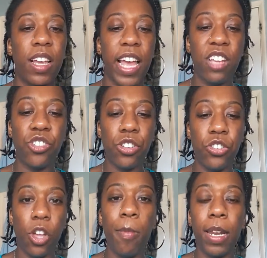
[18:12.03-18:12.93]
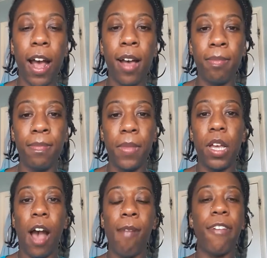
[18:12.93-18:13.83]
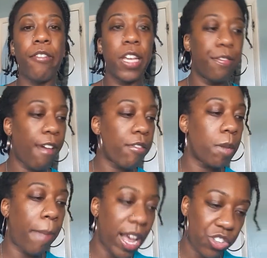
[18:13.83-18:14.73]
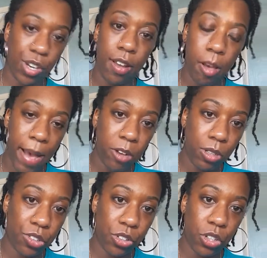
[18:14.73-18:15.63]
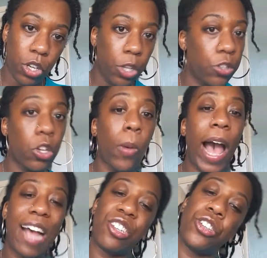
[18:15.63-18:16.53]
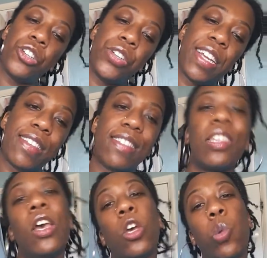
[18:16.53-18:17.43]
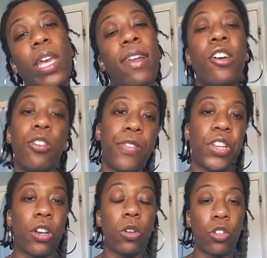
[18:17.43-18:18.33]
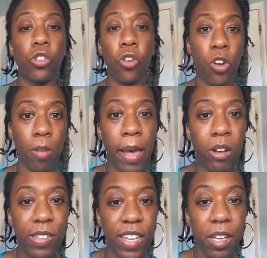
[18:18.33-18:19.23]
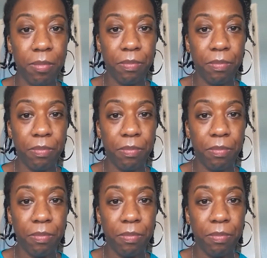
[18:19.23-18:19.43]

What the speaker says: It's just something that I'm very, very passionate about. So I had to do this quick little video to talk about it.